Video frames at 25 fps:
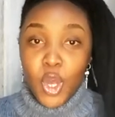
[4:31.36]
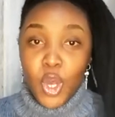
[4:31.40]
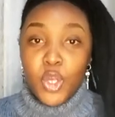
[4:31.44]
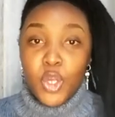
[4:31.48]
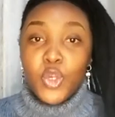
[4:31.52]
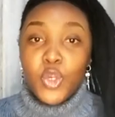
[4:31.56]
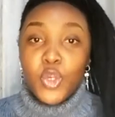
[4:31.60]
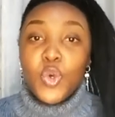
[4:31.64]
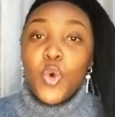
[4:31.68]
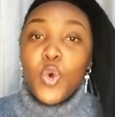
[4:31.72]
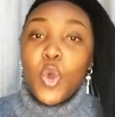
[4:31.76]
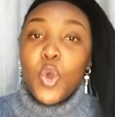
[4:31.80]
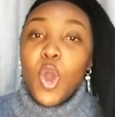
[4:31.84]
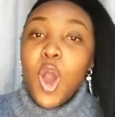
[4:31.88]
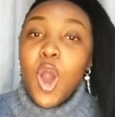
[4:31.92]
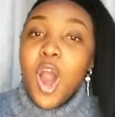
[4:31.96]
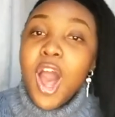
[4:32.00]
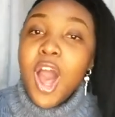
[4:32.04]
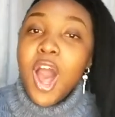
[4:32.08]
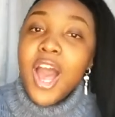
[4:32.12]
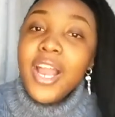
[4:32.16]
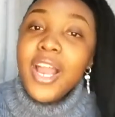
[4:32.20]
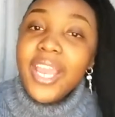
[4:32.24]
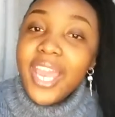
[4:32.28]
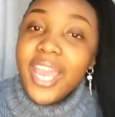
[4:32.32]
You
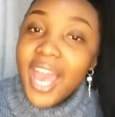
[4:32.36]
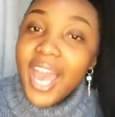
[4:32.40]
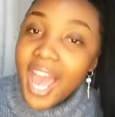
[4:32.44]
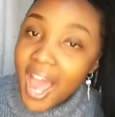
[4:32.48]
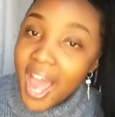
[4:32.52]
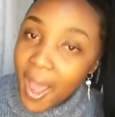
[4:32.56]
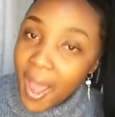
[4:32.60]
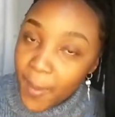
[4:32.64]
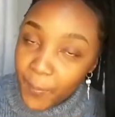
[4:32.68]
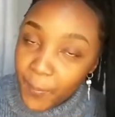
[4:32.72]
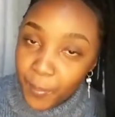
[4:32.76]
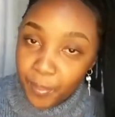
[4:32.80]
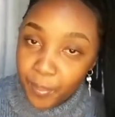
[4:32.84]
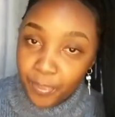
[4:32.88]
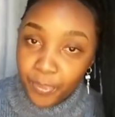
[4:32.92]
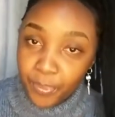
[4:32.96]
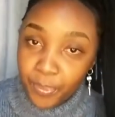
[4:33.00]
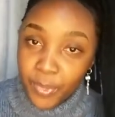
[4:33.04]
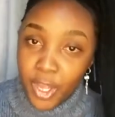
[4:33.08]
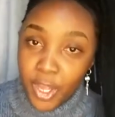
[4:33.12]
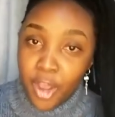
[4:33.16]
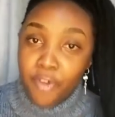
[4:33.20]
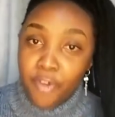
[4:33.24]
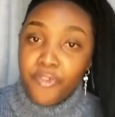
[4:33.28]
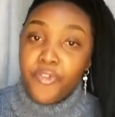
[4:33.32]
conquer
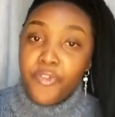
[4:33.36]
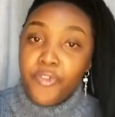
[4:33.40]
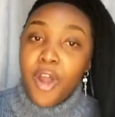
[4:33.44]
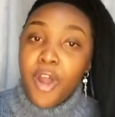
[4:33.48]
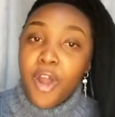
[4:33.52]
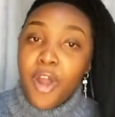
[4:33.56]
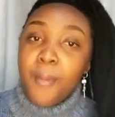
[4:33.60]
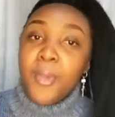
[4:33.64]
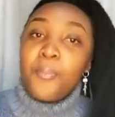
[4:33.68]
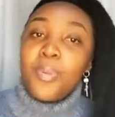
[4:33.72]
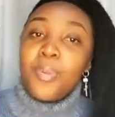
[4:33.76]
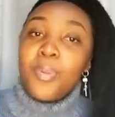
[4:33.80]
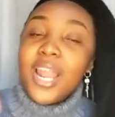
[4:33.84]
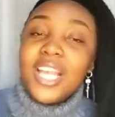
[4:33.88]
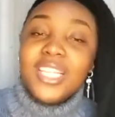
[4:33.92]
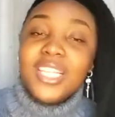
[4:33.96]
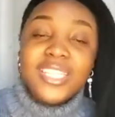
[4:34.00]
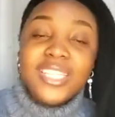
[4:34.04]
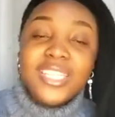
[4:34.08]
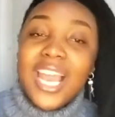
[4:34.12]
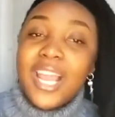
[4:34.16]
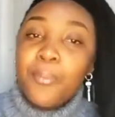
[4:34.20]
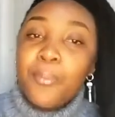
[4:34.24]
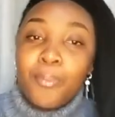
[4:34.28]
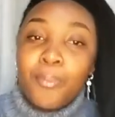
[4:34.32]
from a,
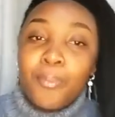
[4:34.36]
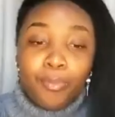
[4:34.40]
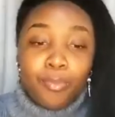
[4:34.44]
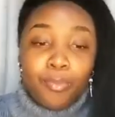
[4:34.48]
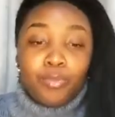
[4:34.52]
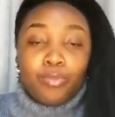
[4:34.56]
it's like